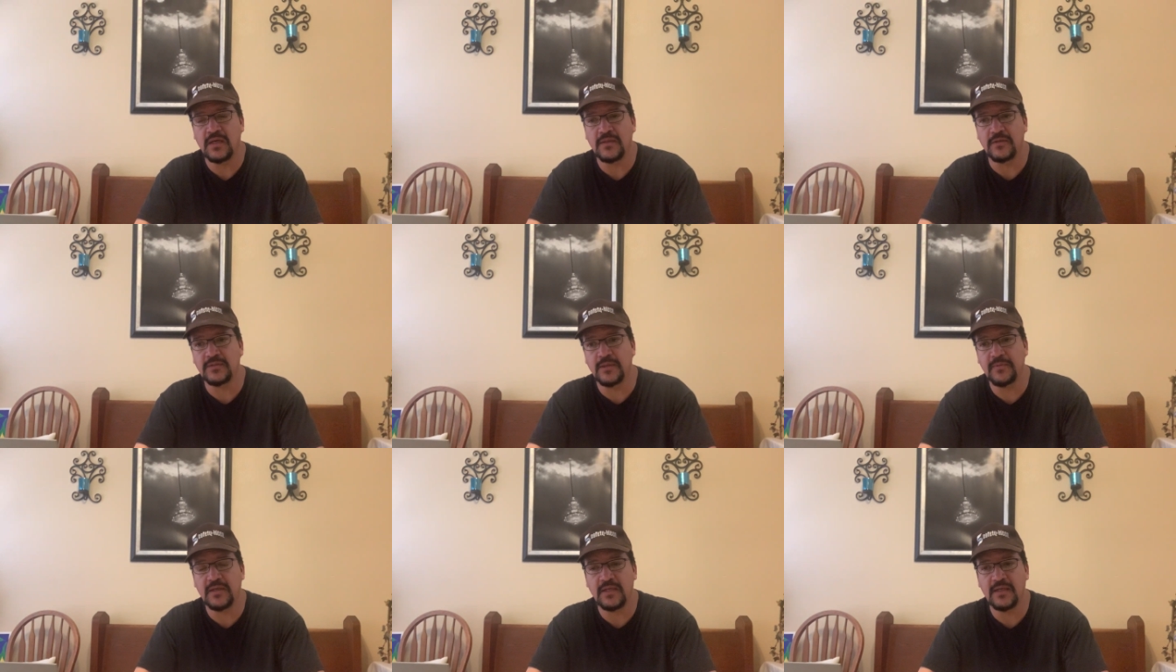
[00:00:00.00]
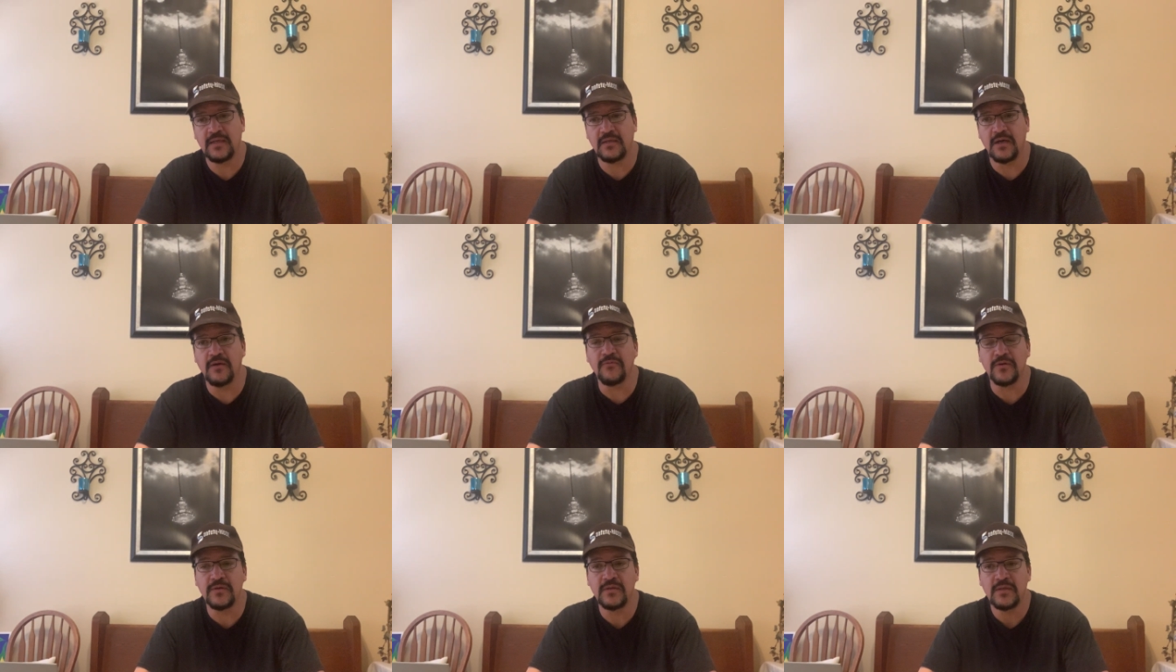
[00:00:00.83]
They're typically
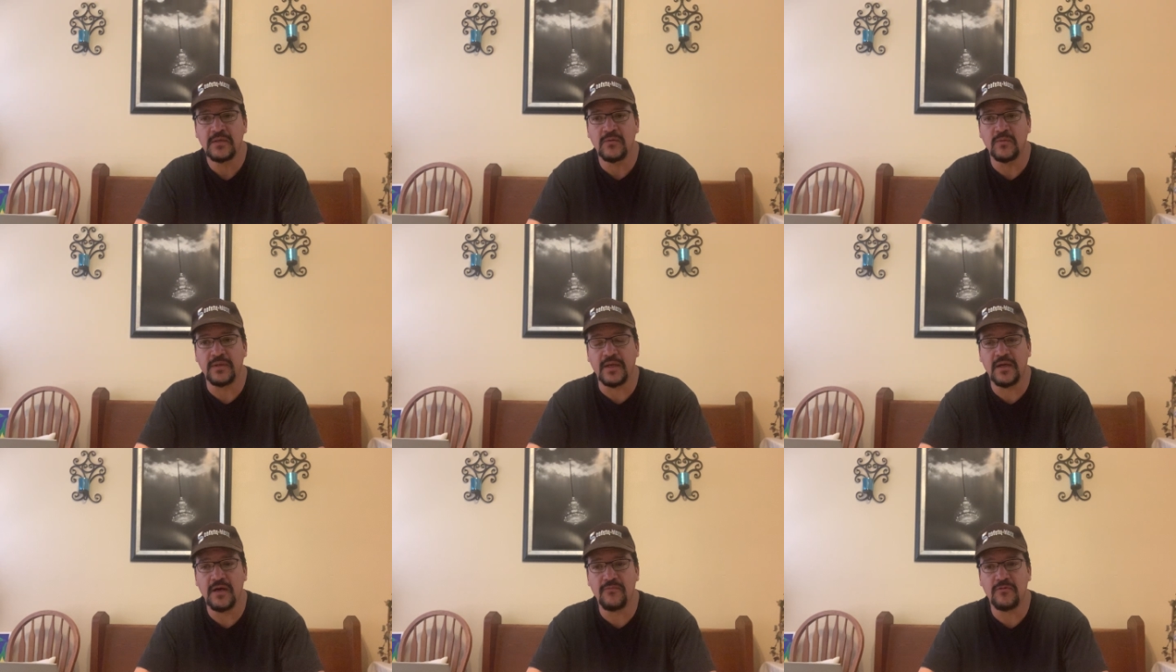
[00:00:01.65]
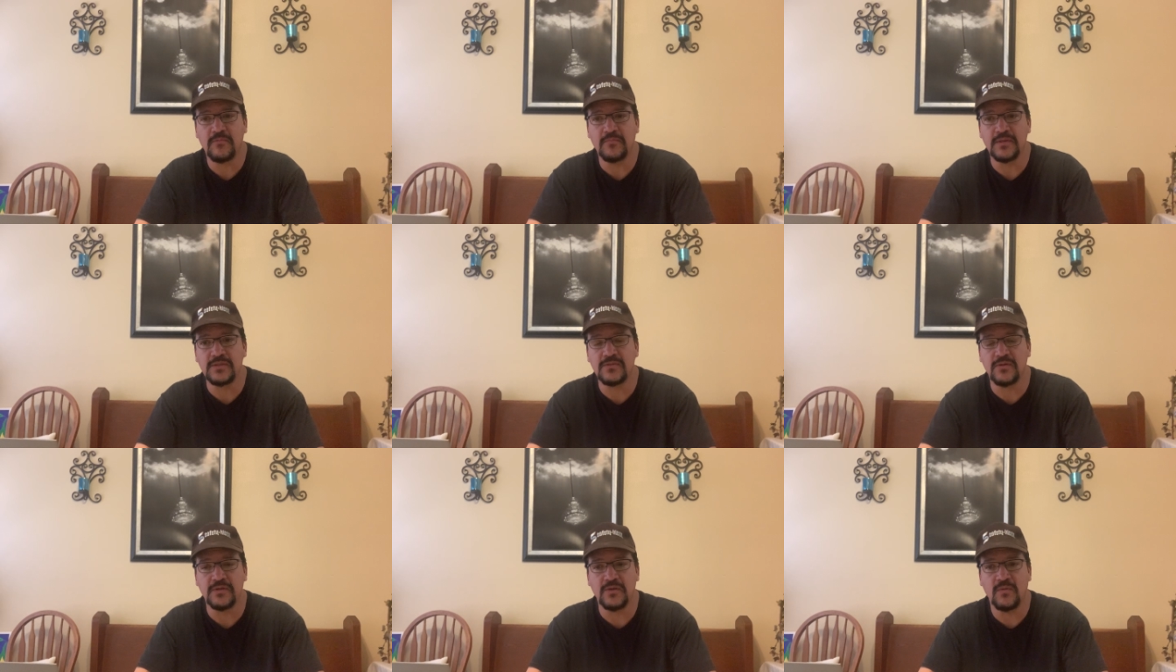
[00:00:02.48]
covered with a cover, but
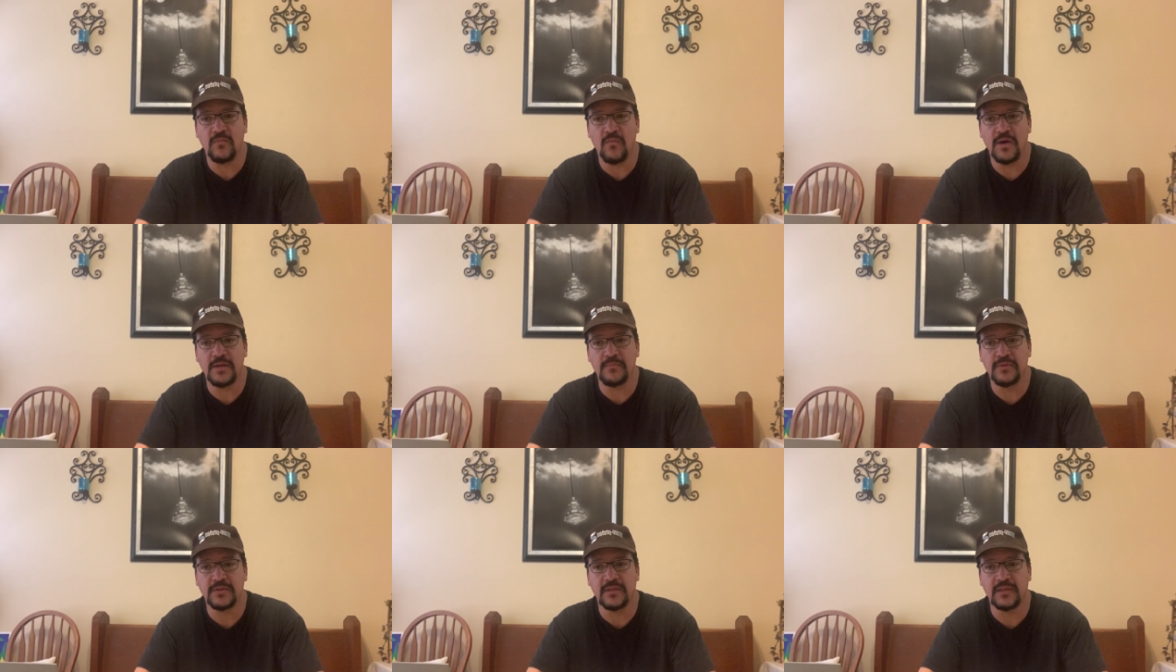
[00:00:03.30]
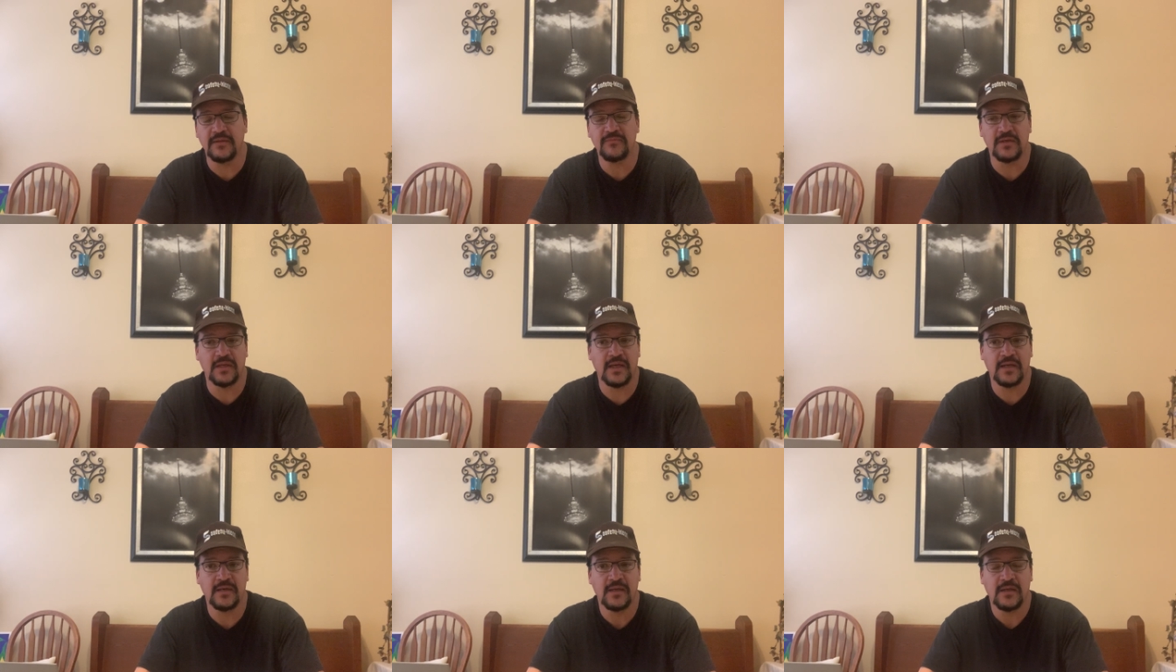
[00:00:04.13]
so you don't want to put the lifting
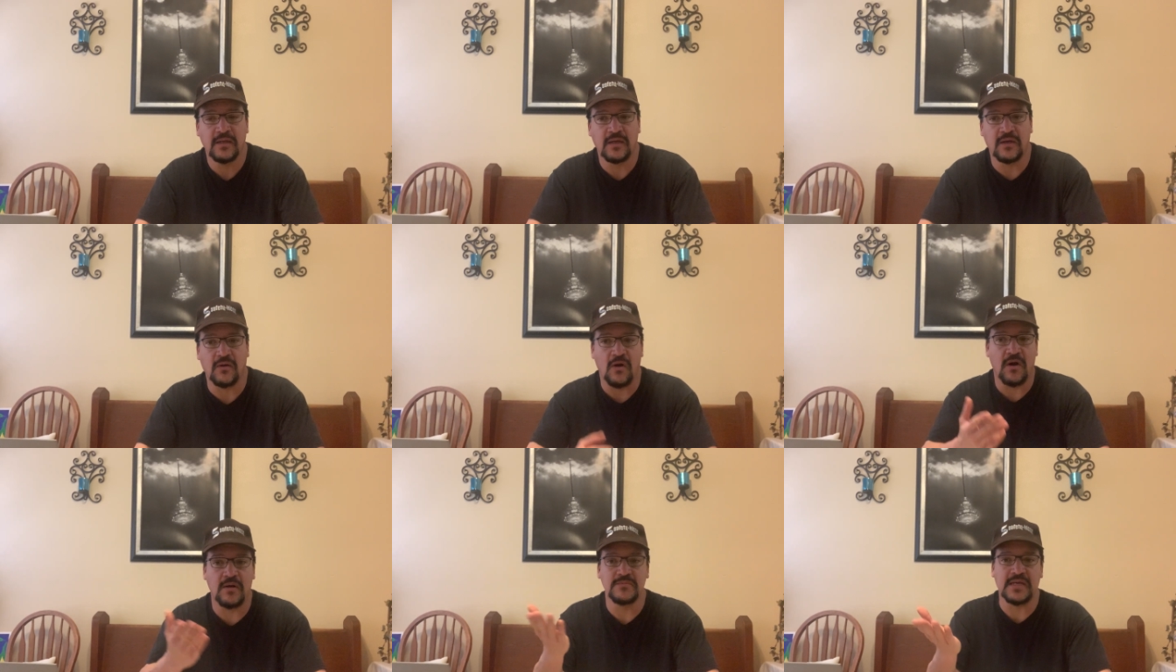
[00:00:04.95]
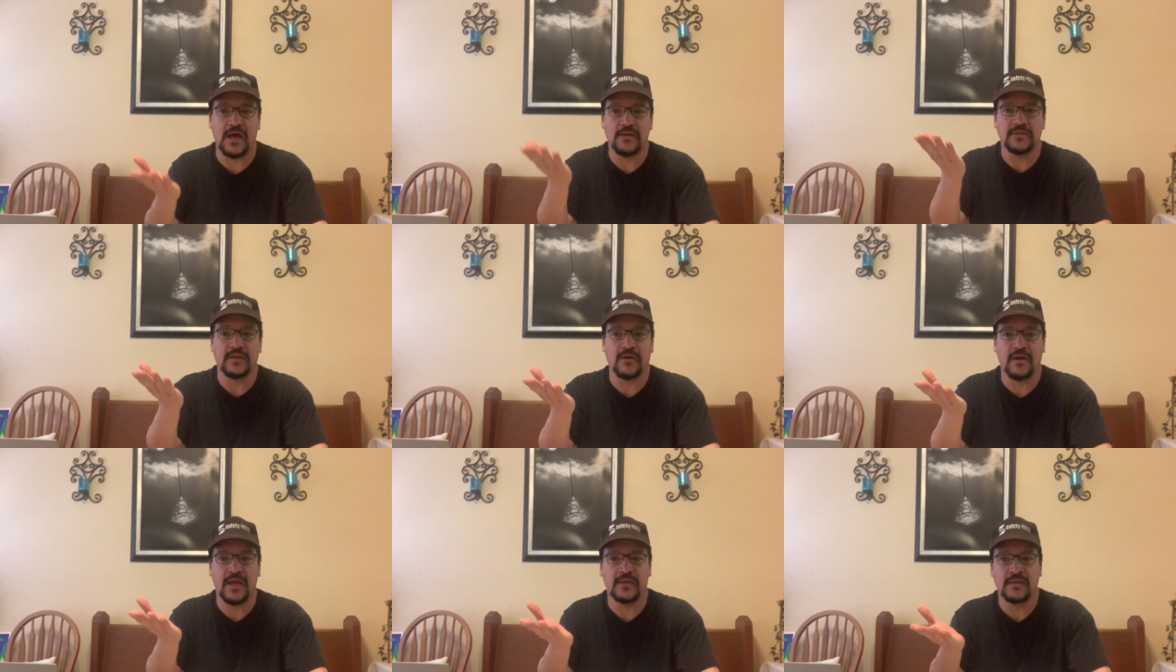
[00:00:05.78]
leg arms out
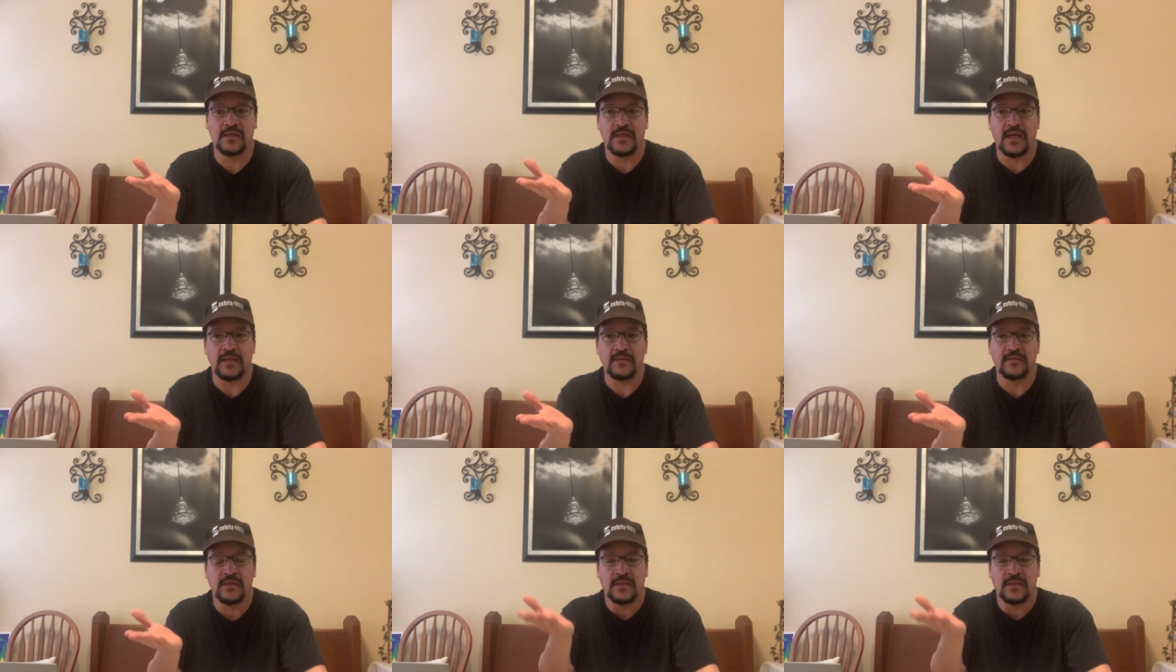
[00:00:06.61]
there and